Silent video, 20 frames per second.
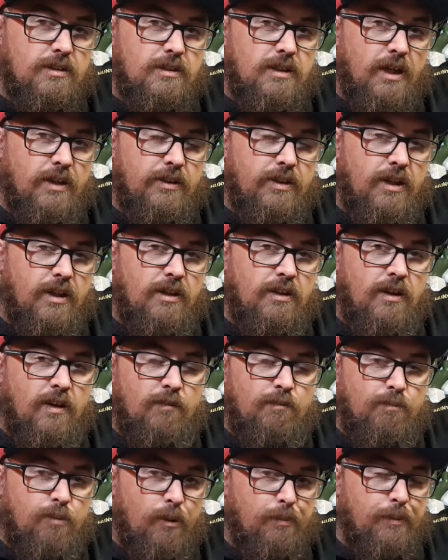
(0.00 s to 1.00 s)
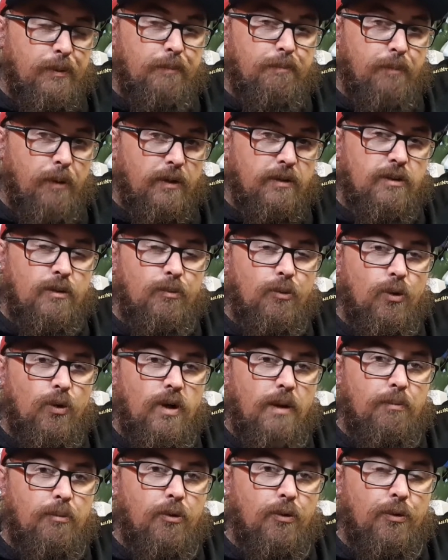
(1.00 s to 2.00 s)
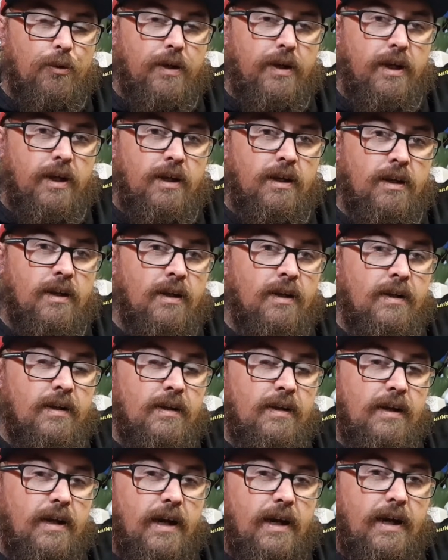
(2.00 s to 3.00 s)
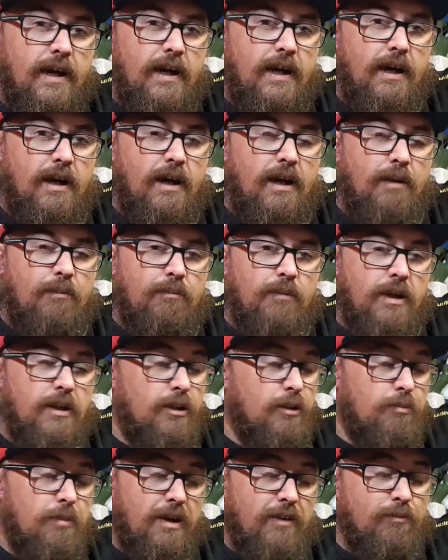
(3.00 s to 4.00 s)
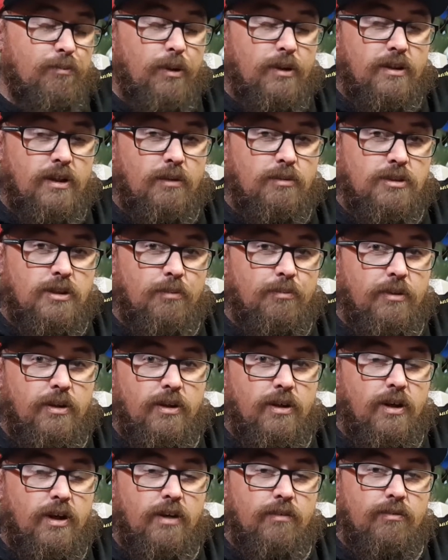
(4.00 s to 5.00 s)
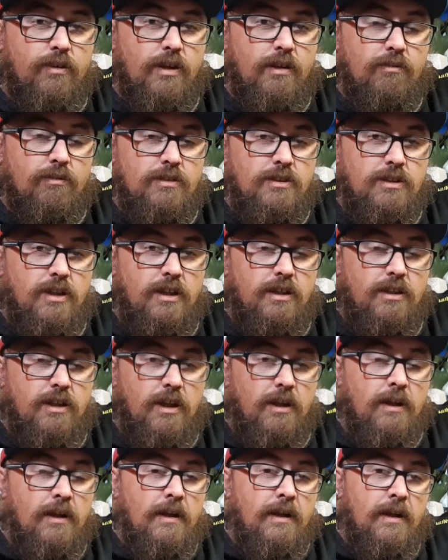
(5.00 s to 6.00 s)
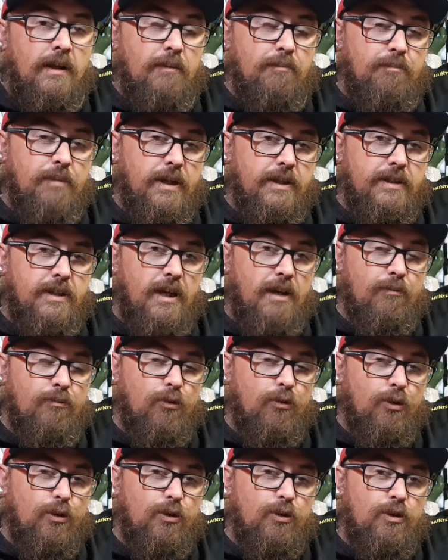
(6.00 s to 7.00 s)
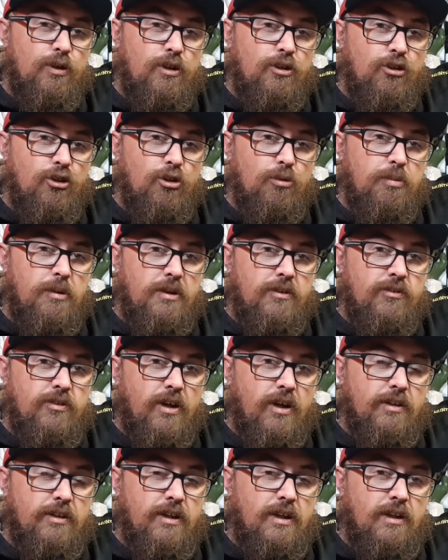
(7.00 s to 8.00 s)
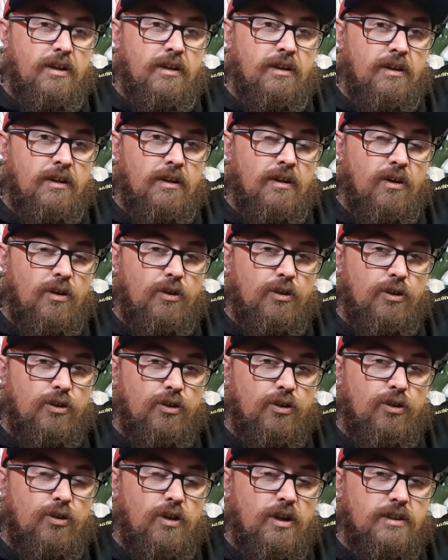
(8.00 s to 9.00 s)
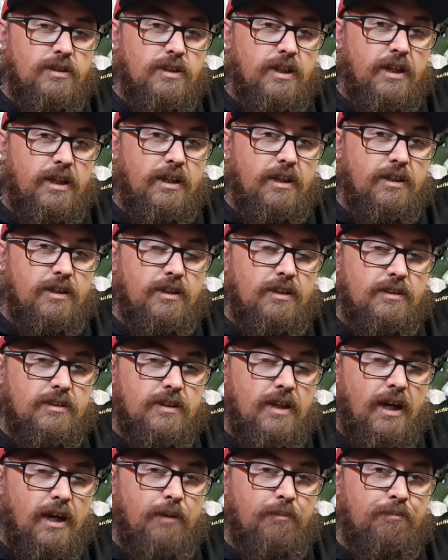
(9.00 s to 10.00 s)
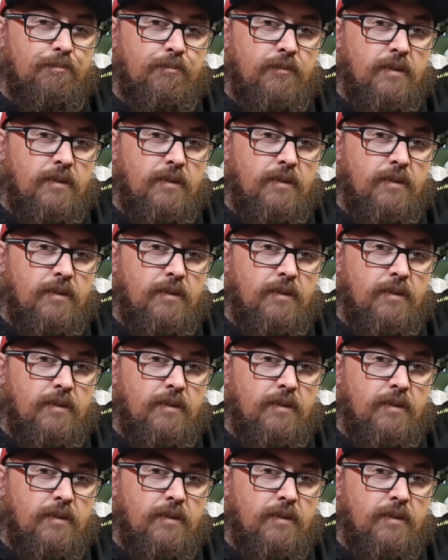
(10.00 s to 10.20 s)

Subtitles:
out there, you've probably picked them all up already, and you may have picked up some that I haven't even seen yet. But for you newbies out there, or you new guys getting into this game,